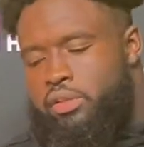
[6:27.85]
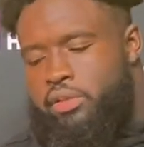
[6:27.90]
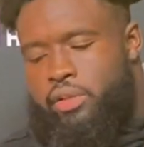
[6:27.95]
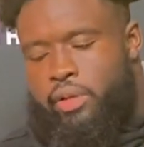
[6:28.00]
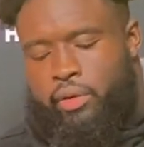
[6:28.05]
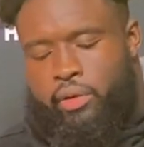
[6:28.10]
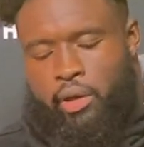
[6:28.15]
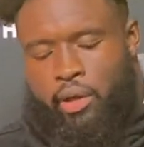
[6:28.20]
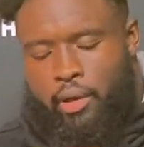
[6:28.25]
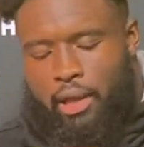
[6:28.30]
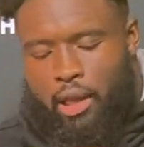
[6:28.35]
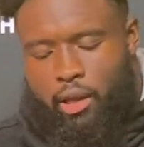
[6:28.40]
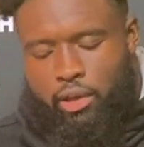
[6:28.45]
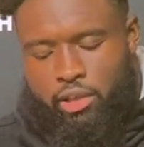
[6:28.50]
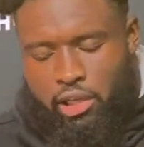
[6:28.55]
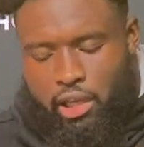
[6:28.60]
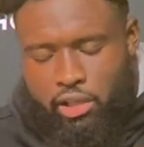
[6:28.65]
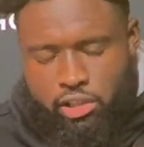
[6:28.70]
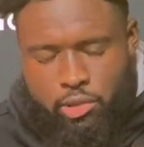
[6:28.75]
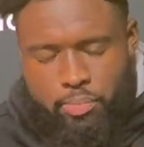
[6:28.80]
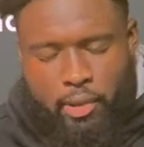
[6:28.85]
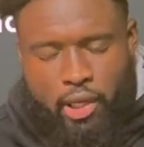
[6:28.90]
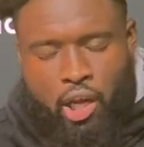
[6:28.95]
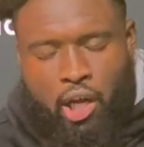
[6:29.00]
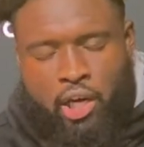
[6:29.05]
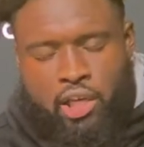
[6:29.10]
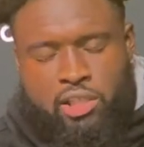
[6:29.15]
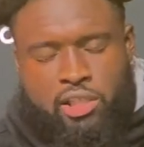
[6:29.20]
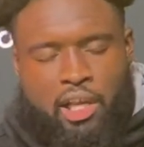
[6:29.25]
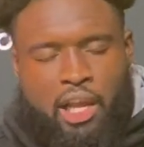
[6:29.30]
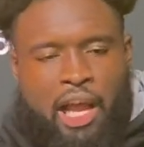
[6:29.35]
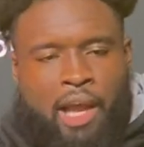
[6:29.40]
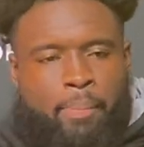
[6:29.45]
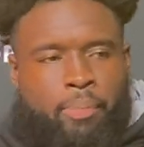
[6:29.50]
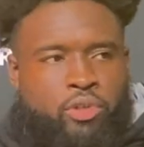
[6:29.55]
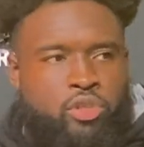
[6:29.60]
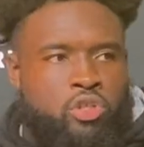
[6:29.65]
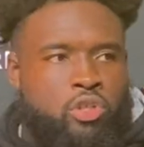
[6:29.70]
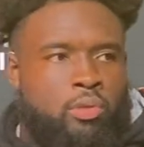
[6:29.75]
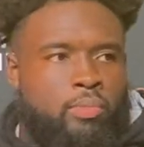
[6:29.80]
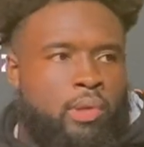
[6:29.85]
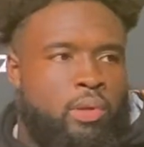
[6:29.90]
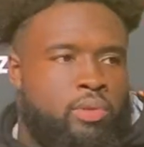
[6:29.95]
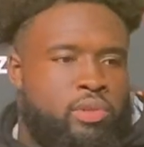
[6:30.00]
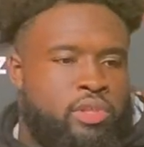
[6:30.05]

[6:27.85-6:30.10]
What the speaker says: So I'll just be honest. Like, I presumed it